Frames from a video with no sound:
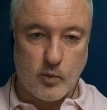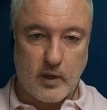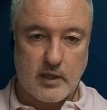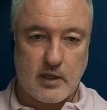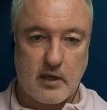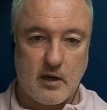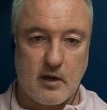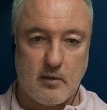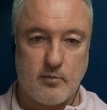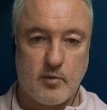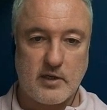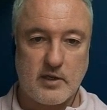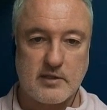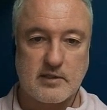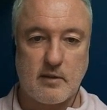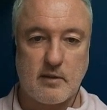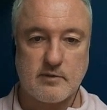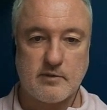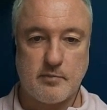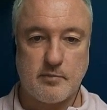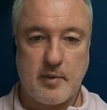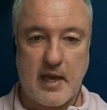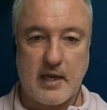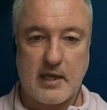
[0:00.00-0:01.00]
wick here, price
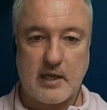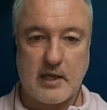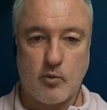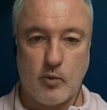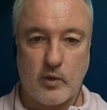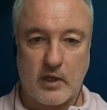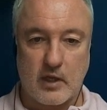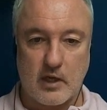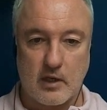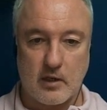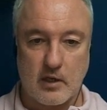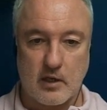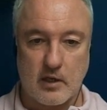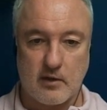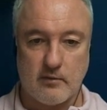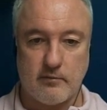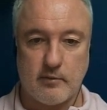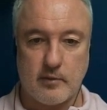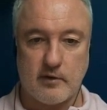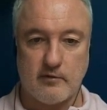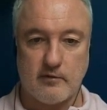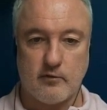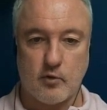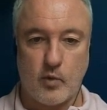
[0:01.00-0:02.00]
comes back, we get a little
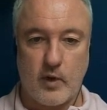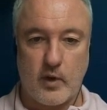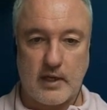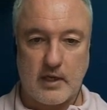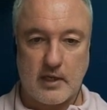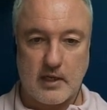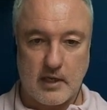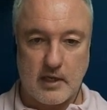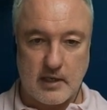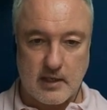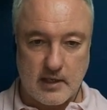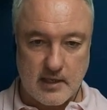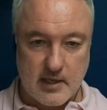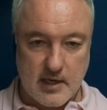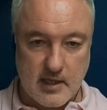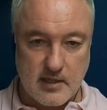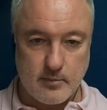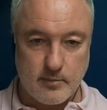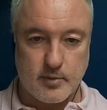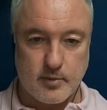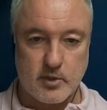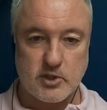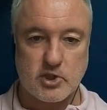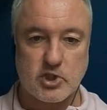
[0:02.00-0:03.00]
bit of a wick,
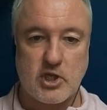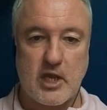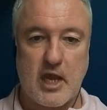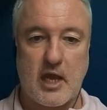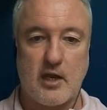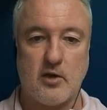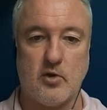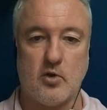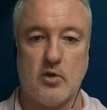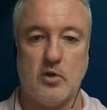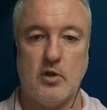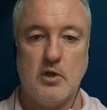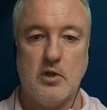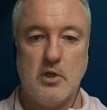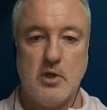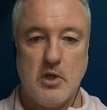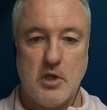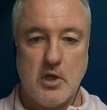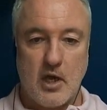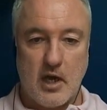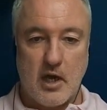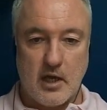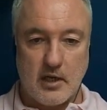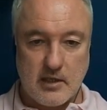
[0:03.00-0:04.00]
another bullish candle,
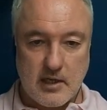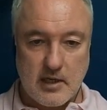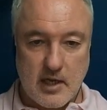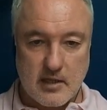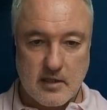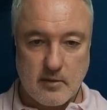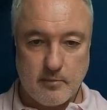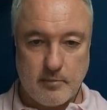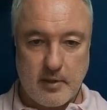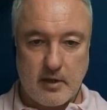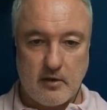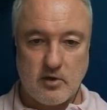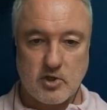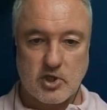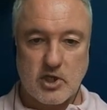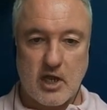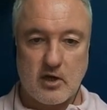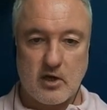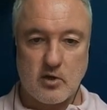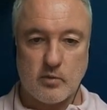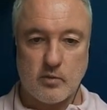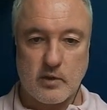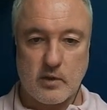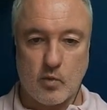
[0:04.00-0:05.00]
another bearish
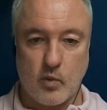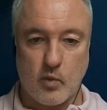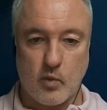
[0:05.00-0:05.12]
candle with a